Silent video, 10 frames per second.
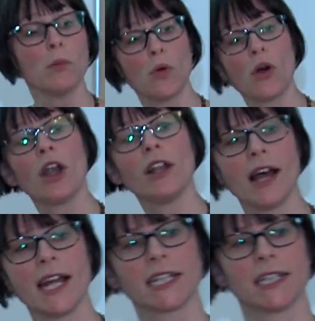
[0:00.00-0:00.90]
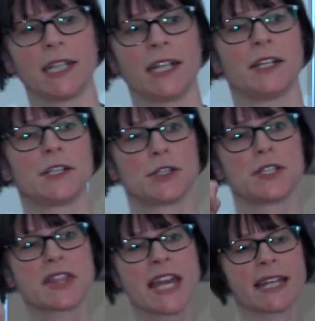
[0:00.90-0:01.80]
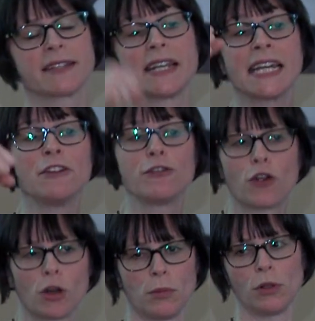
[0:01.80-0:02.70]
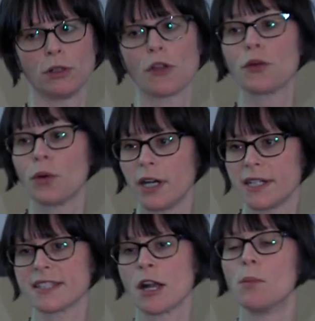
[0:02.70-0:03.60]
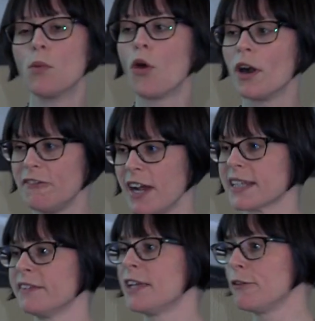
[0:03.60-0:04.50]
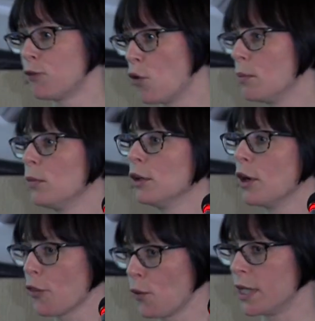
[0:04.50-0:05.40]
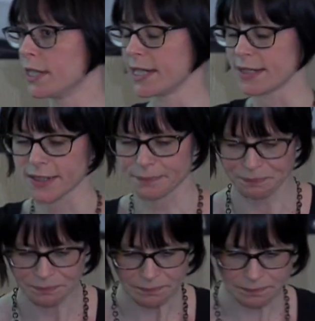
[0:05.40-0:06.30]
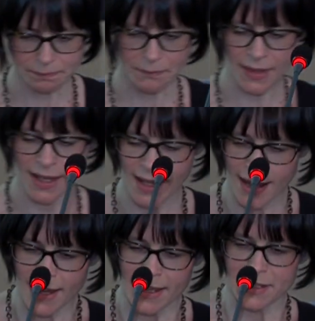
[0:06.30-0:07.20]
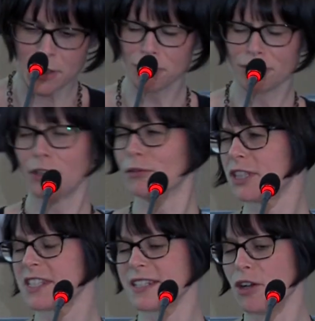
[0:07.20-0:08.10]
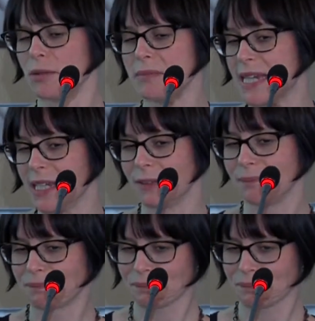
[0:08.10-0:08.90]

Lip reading: more likely to think that informal authorities are more effective than formal authorities. So, what does this all mean?